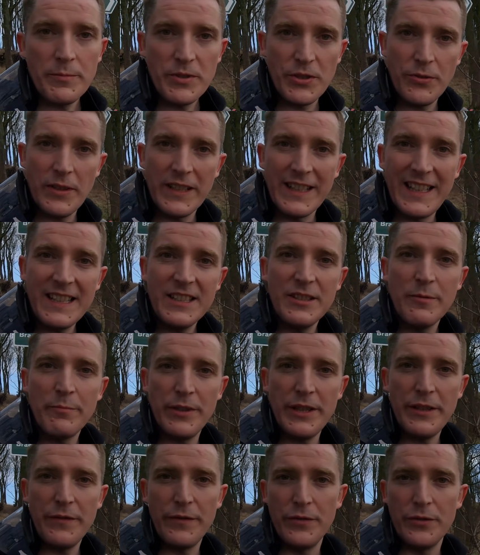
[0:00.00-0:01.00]
to A Guide to
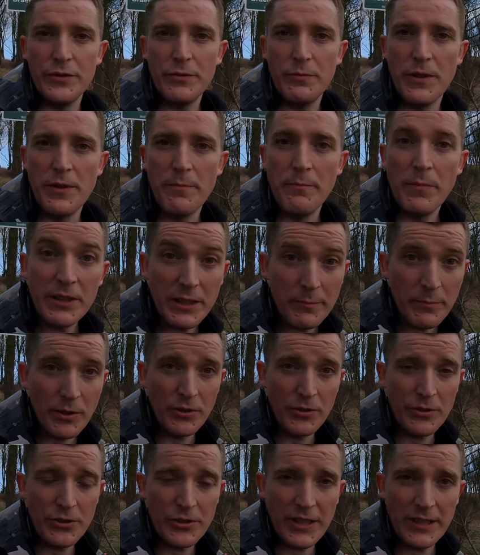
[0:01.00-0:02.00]
Braefoot with Muddy
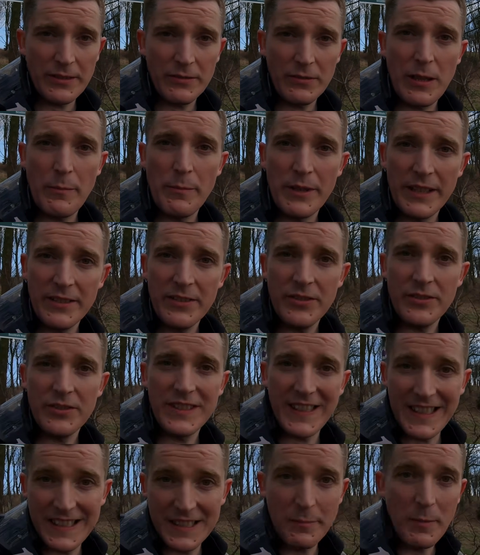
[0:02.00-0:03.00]
Mongoose channel, a beginner's
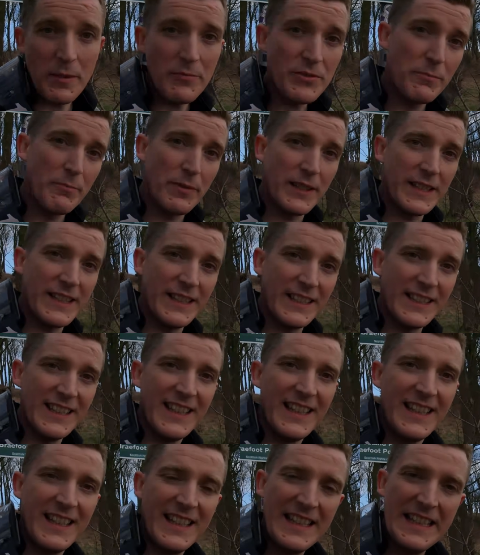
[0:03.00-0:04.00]
guide to mountain biking.
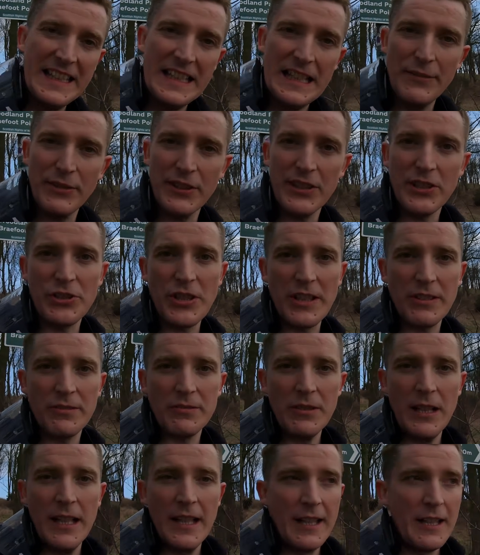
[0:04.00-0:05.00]
If you like the channel,
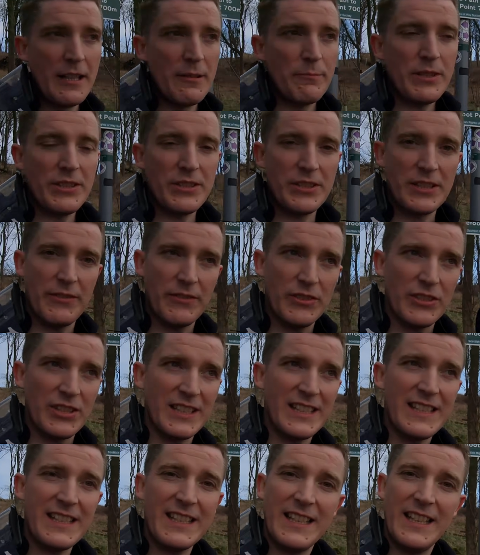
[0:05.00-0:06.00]
please give us a
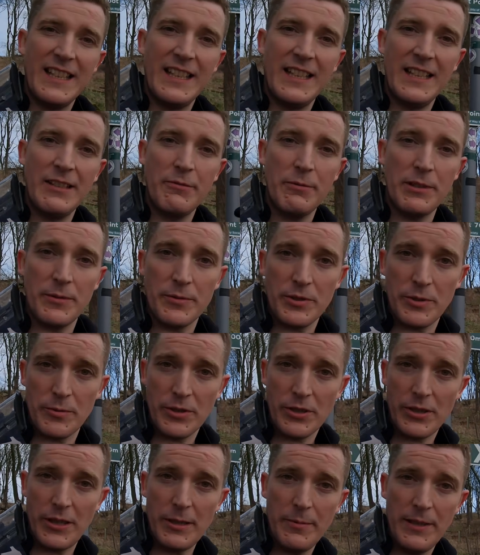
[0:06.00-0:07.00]
like. Why not
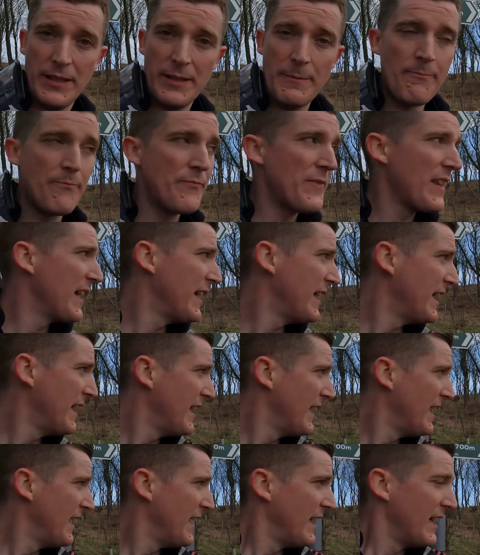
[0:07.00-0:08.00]
subscribe?
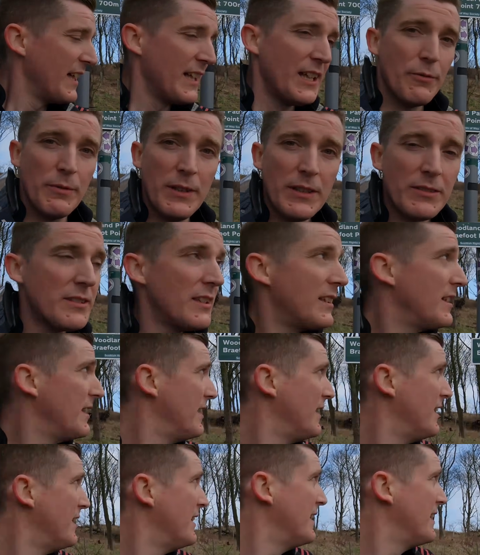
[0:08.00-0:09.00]
Well,
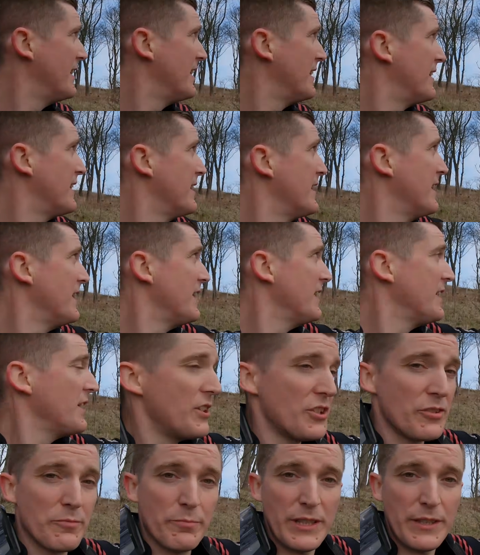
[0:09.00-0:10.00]

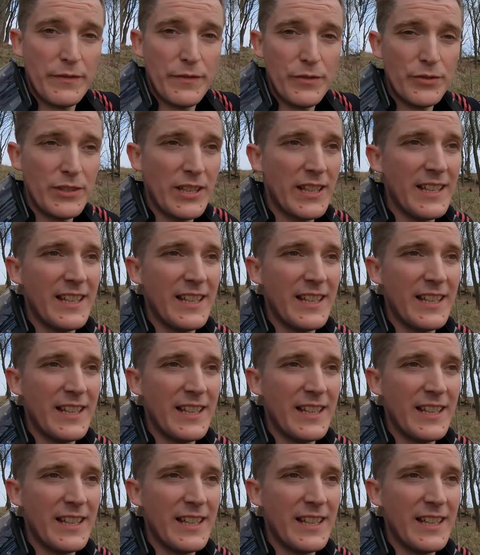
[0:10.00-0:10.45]
here's Braefoot.